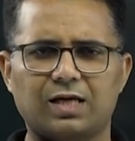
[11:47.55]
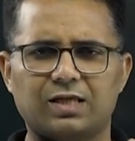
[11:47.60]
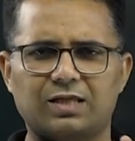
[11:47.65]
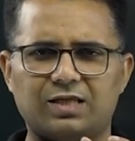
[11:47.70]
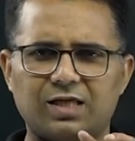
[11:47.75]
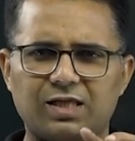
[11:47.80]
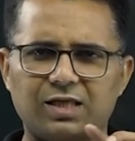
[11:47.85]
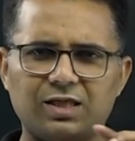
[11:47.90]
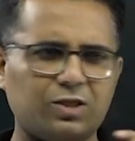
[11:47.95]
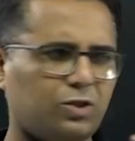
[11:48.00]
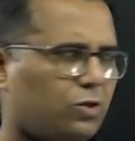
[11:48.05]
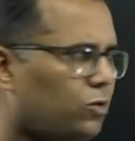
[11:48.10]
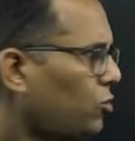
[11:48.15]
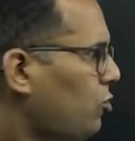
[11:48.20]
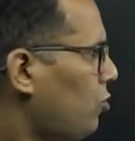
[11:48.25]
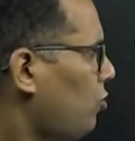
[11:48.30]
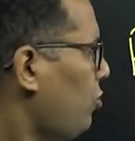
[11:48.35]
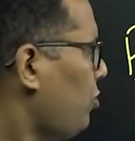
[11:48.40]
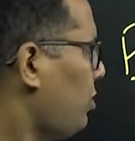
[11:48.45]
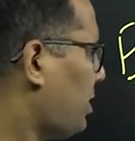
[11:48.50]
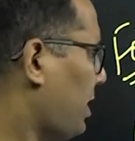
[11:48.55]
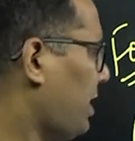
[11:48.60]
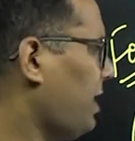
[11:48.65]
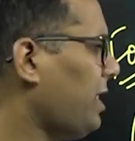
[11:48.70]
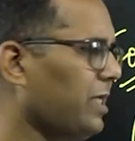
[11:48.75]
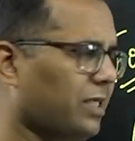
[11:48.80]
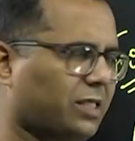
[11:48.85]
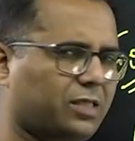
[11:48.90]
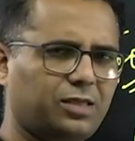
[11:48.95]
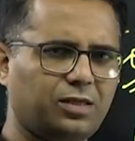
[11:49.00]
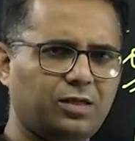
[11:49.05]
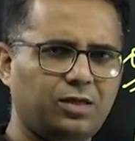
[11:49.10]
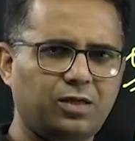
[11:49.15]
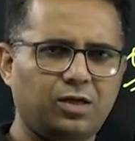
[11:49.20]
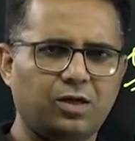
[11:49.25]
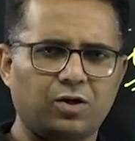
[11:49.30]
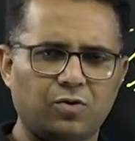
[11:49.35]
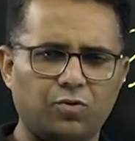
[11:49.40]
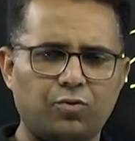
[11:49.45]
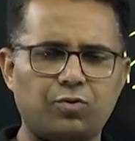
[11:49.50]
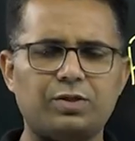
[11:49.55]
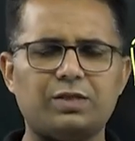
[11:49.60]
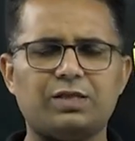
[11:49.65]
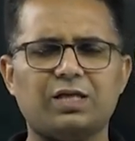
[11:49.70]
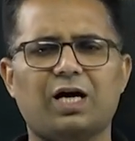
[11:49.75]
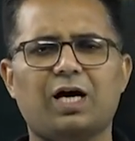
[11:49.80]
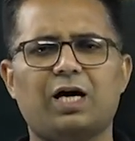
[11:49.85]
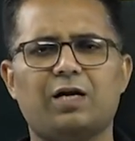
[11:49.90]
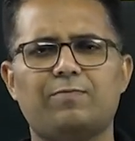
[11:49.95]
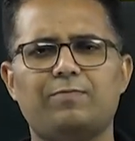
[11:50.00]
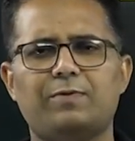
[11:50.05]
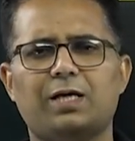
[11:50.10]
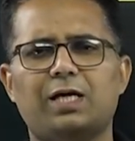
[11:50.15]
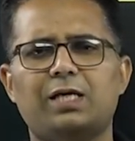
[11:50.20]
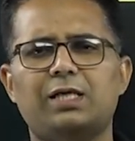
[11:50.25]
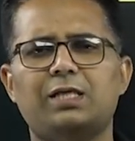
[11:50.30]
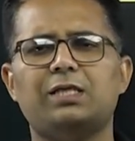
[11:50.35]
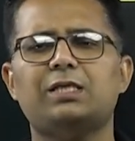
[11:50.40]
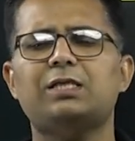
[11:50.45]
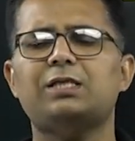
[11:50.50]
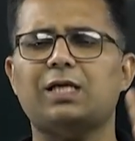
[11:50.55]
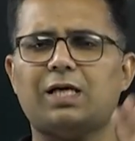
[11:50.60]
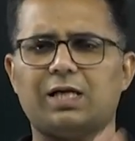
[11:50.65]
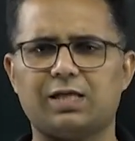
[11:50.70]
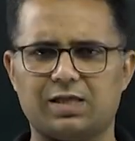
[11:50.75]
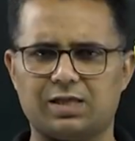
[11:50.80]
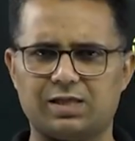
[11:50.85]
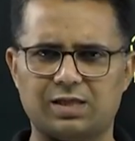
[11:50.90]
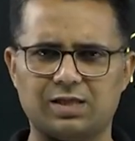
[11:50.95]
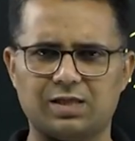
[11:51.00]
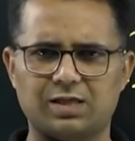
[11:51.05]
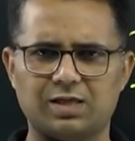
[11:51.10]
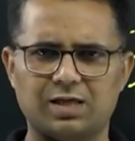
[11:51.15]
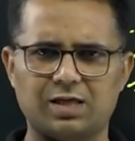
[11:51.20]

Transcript: There is no rate which RBI is targeting.